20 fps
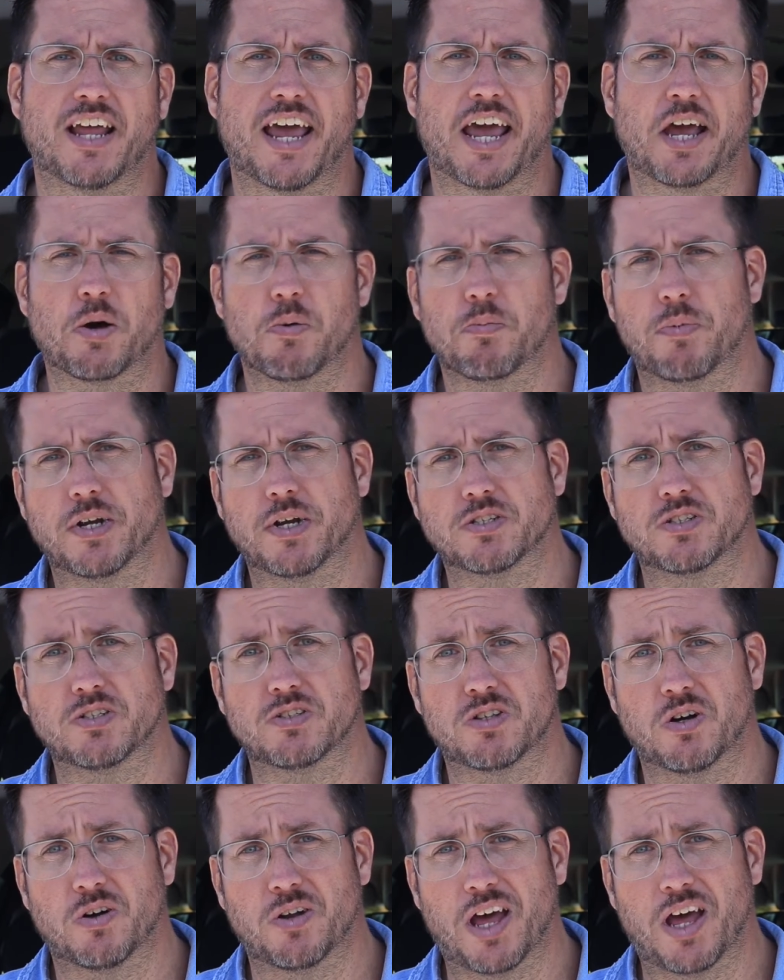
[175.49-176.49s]
ankle braces
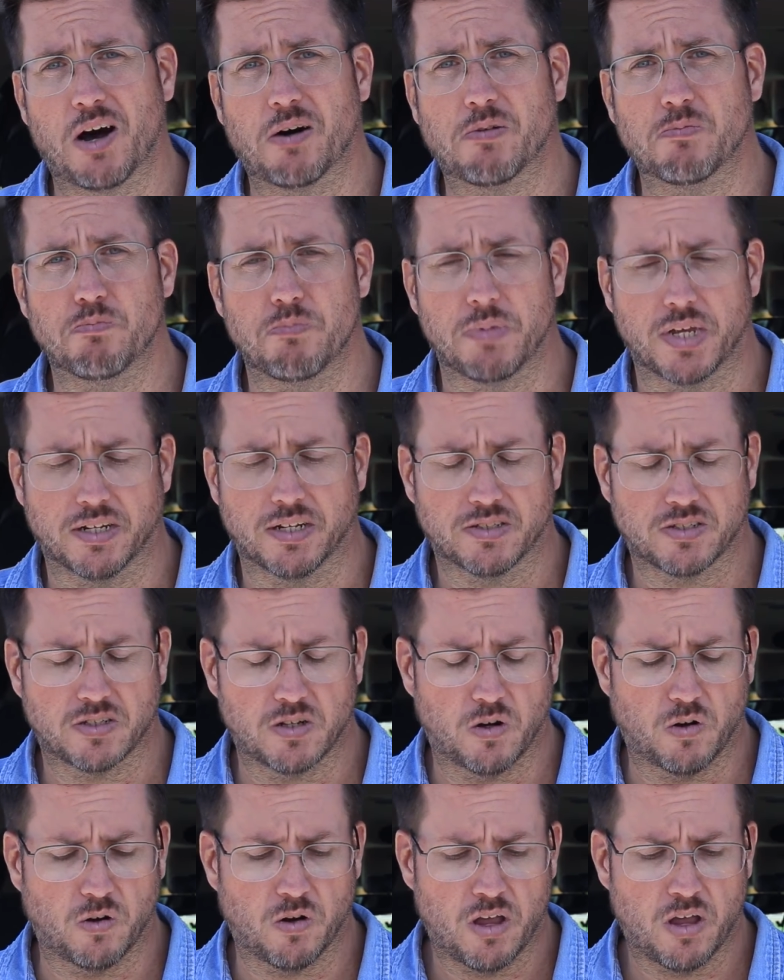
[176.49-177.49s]
don't help me,
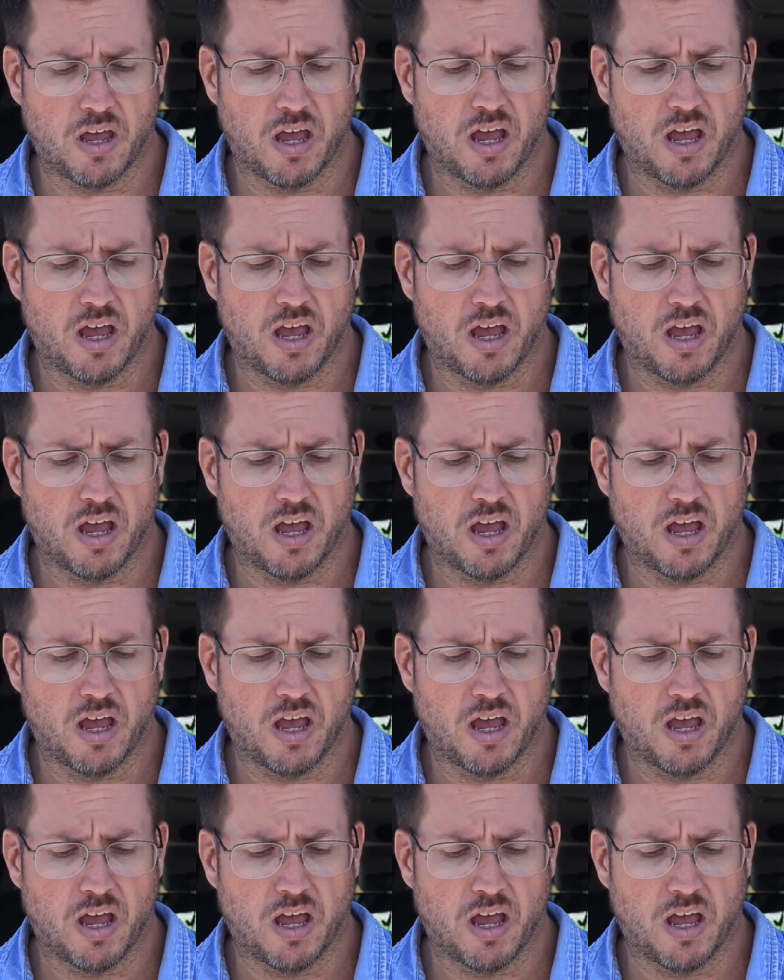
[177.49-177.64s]
so